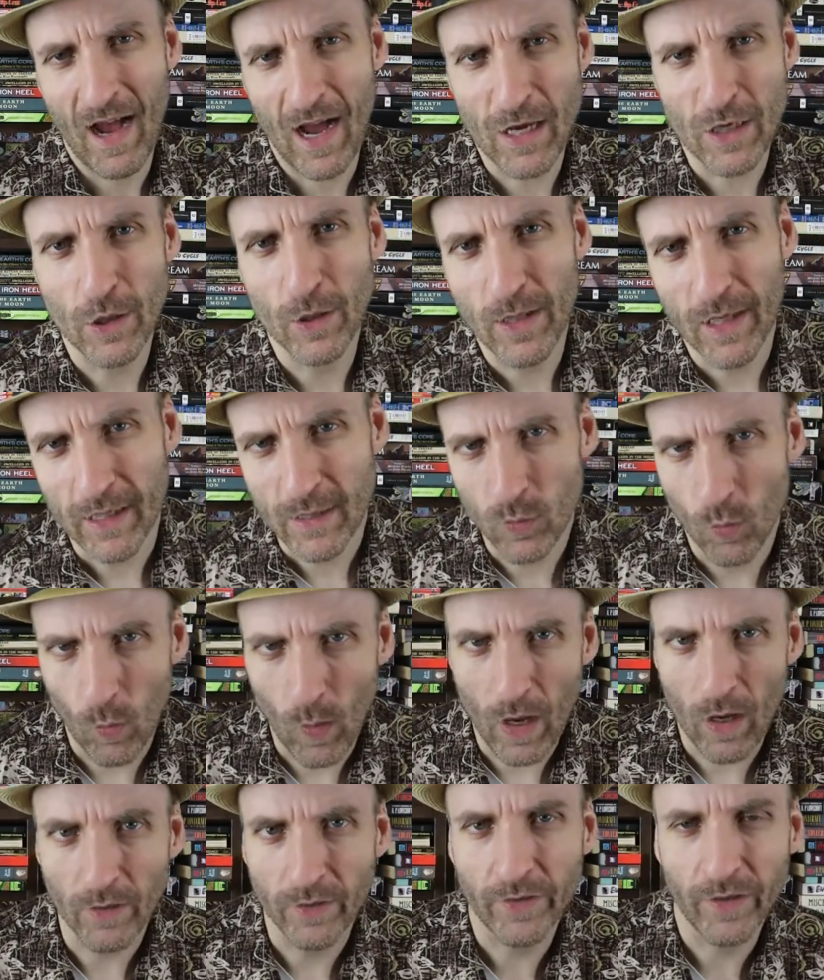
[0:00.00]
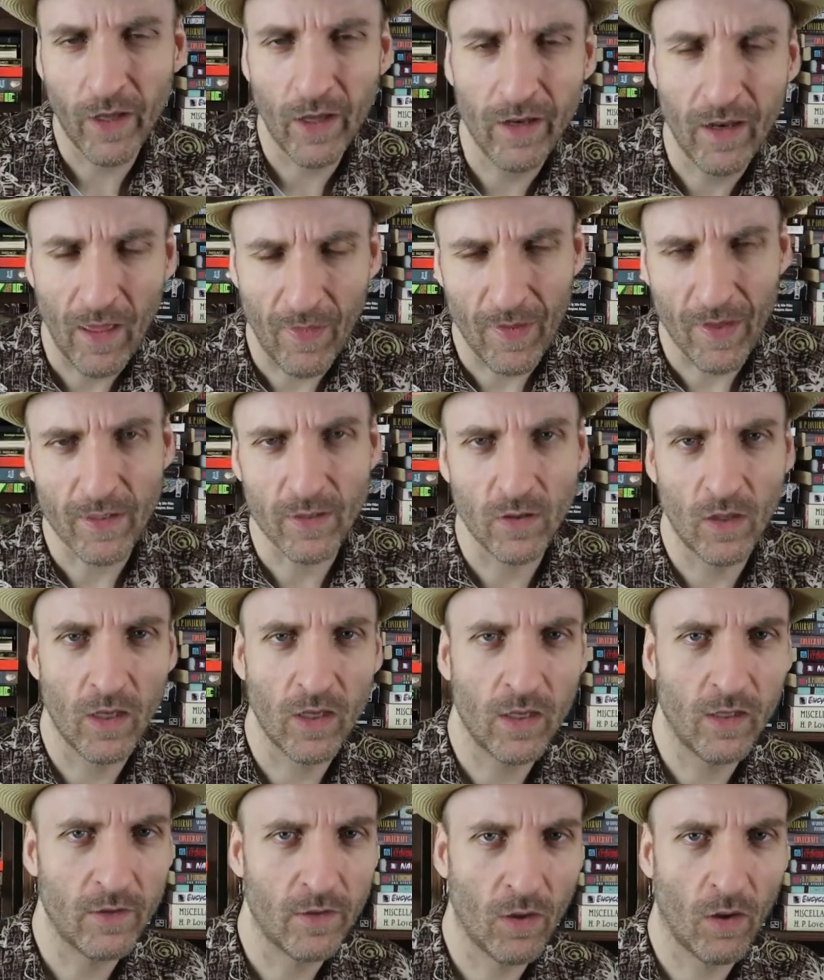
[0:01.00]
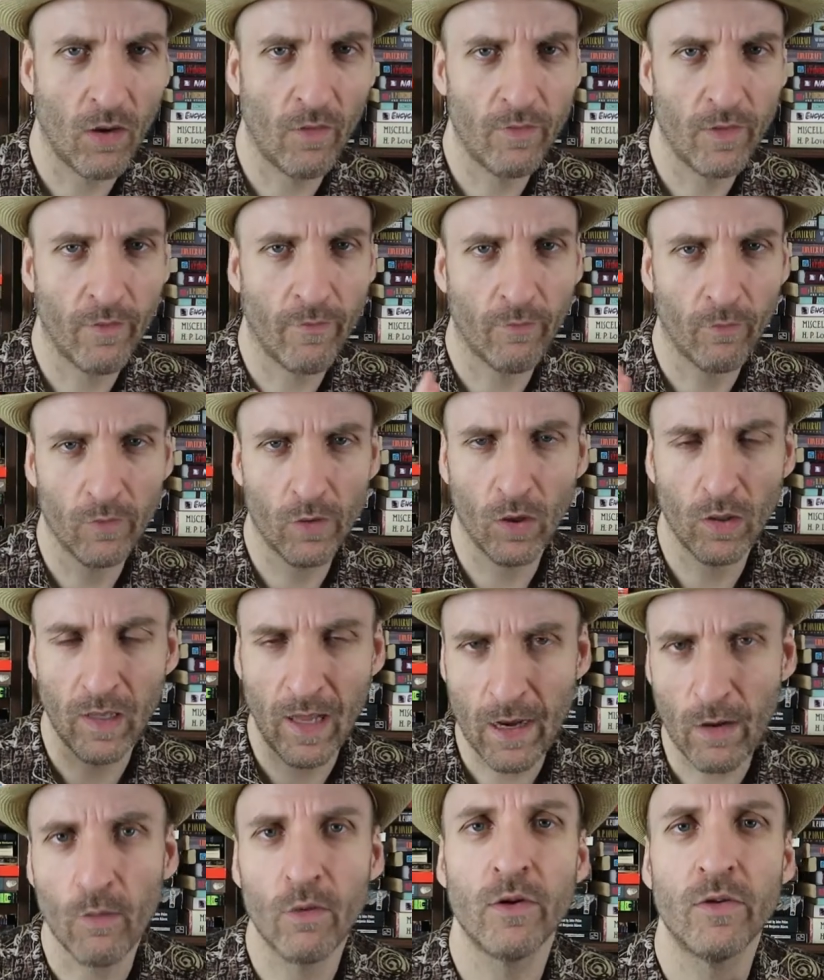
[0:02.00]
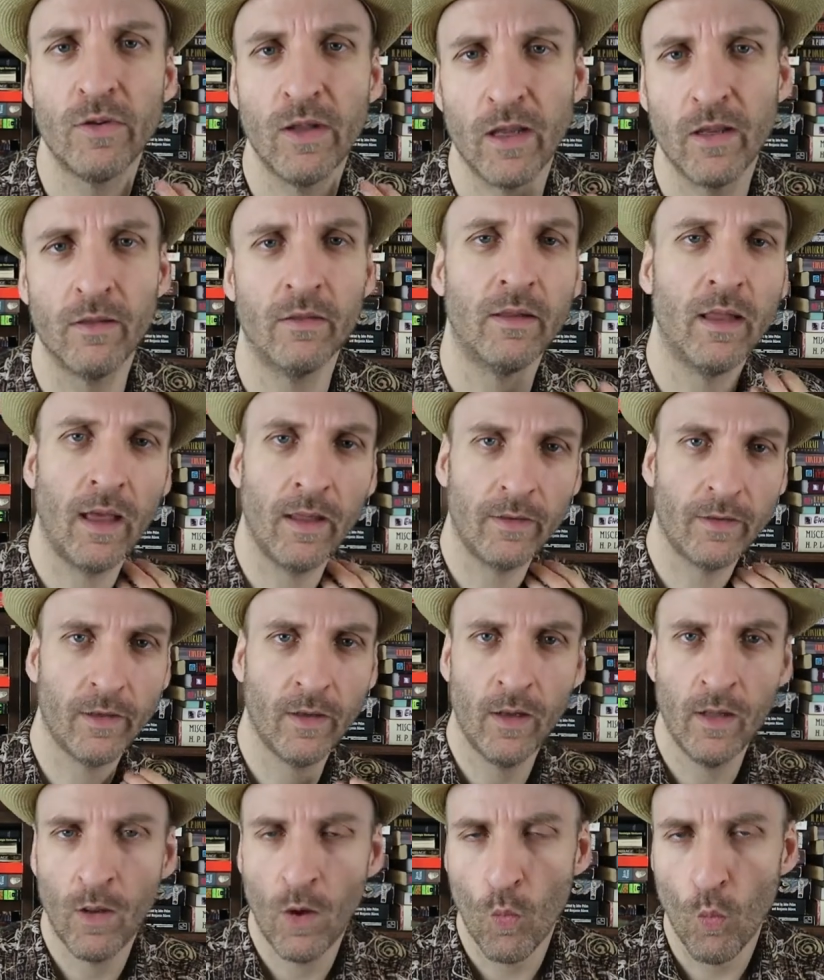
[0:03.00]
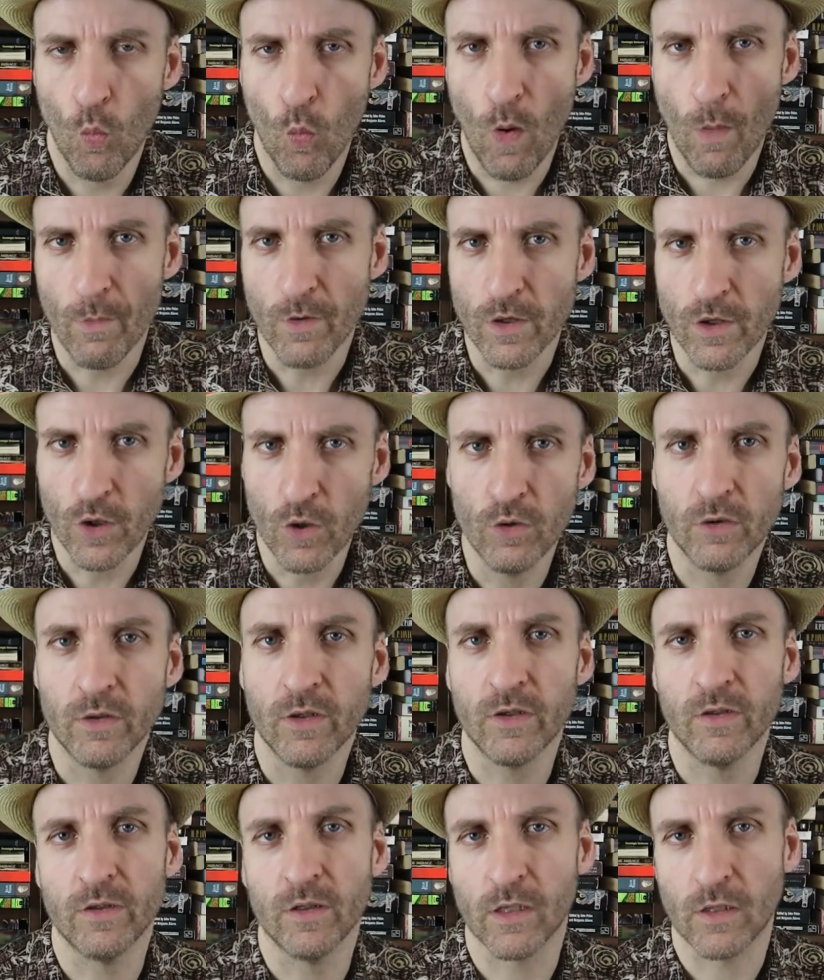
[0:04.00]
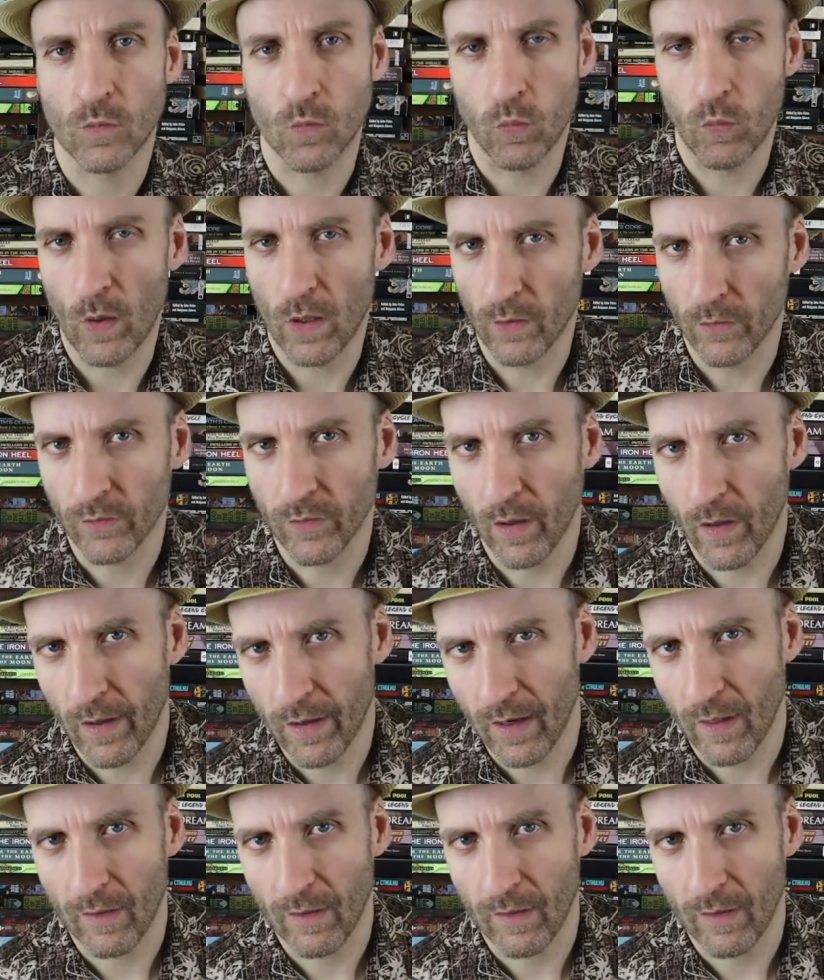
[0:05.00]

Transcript: I do think it's well done. I think it's the language that Wellman uses is well done.